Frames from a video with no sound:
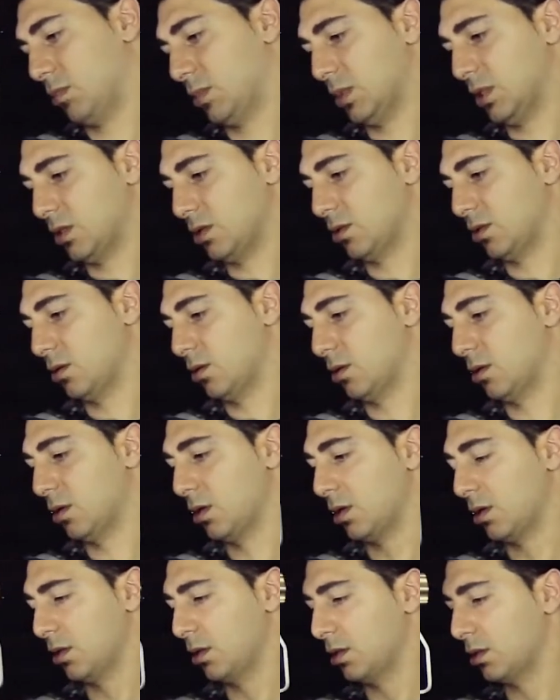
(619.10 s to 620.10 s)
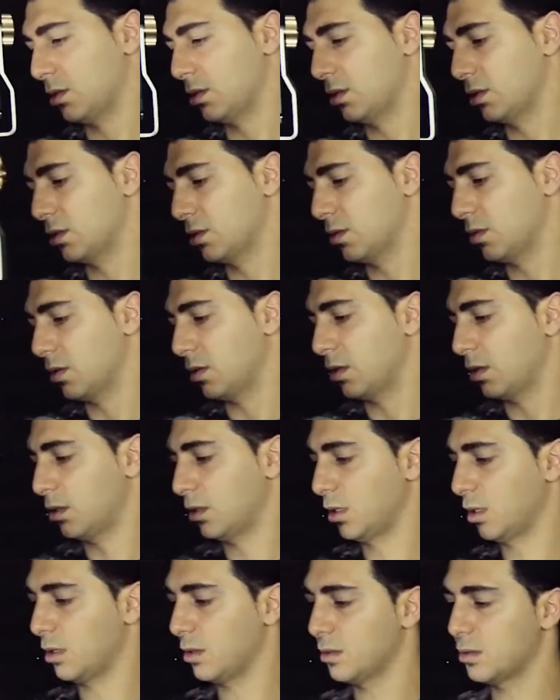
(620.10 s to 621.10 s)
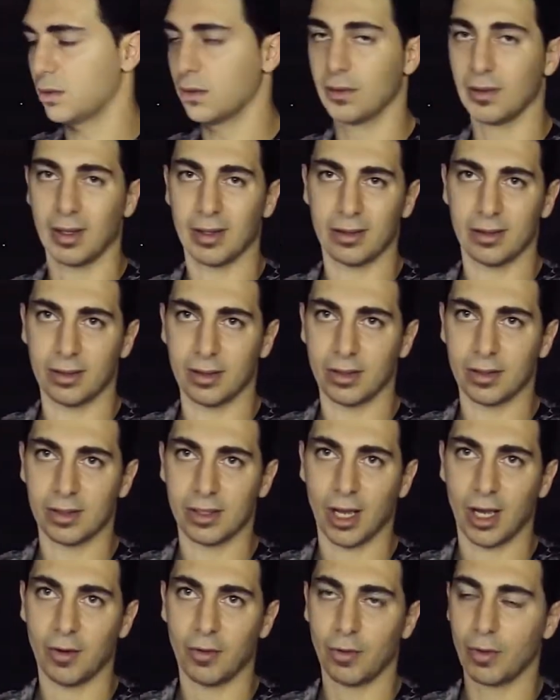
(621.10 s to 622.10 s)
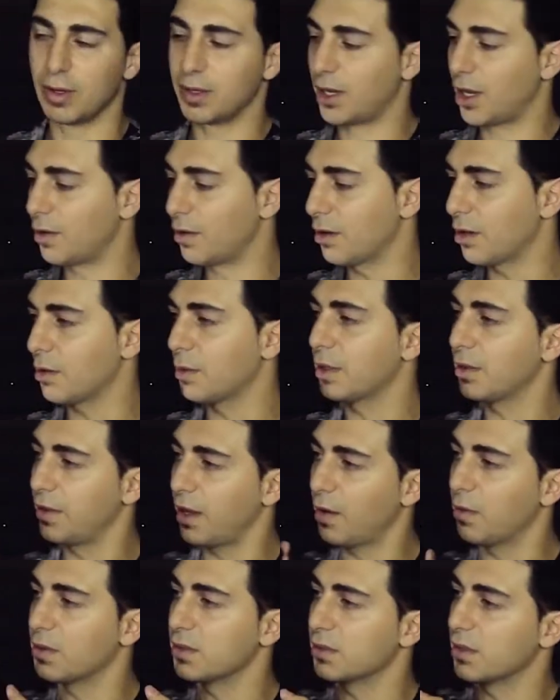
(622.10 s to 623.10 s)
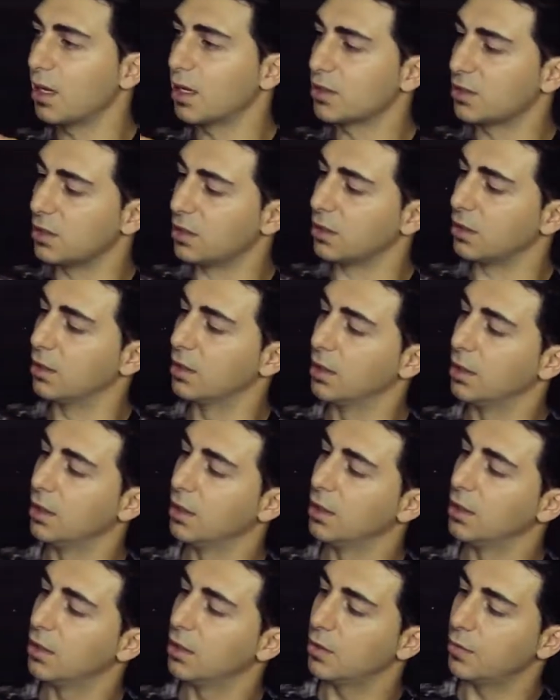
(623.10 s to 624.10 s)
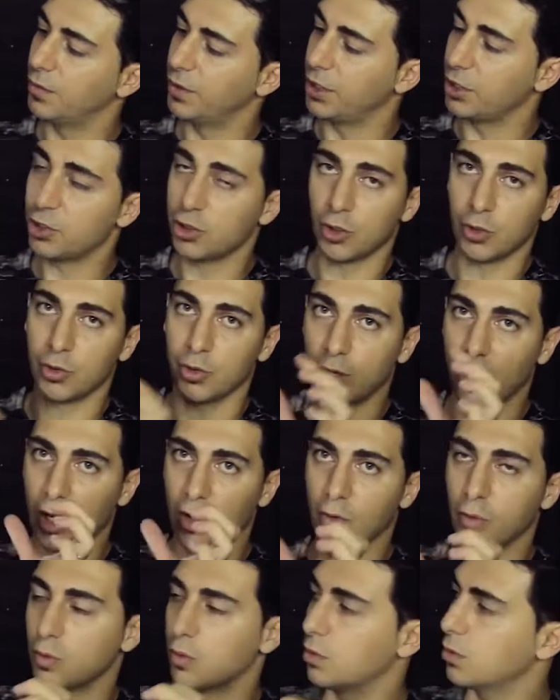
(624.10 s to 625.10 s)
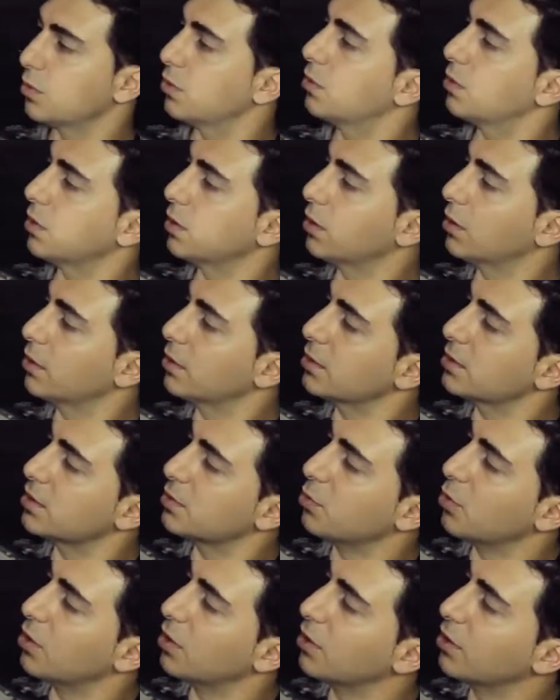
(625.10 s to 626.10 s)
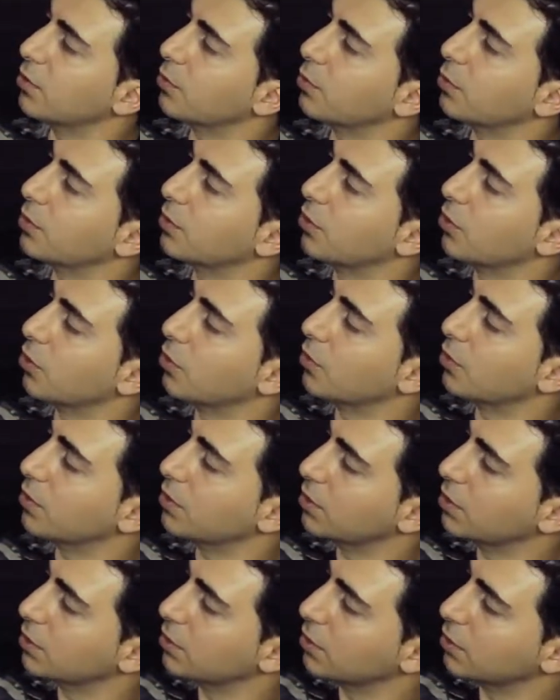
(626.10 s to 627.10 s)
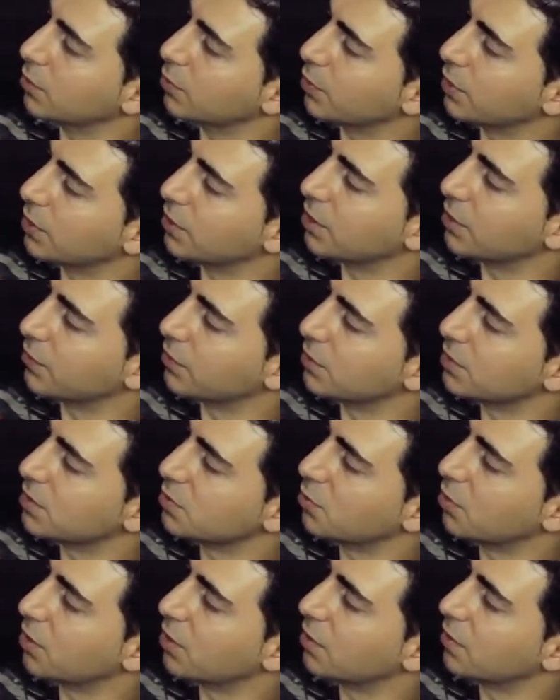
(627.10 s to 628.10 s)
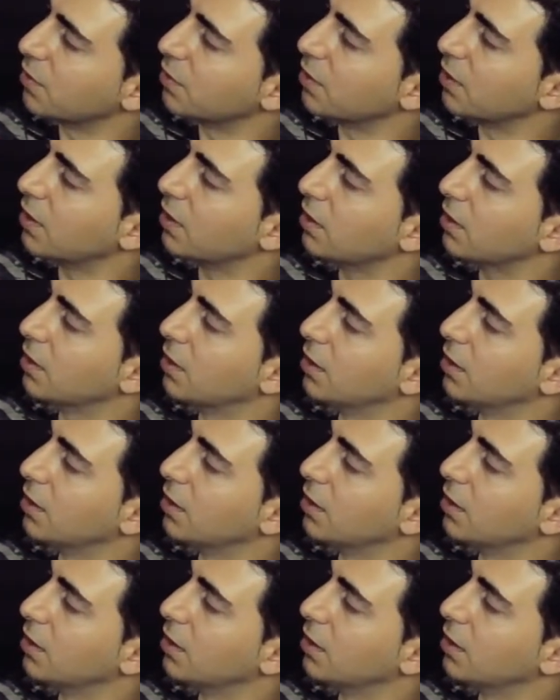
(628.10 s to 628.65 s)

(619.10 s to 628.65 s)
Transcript: Just unlock this thing so I can, yeah. So that you see how it went down a little bit. That was actually when I showed you how small it would go. It went even smaller than that.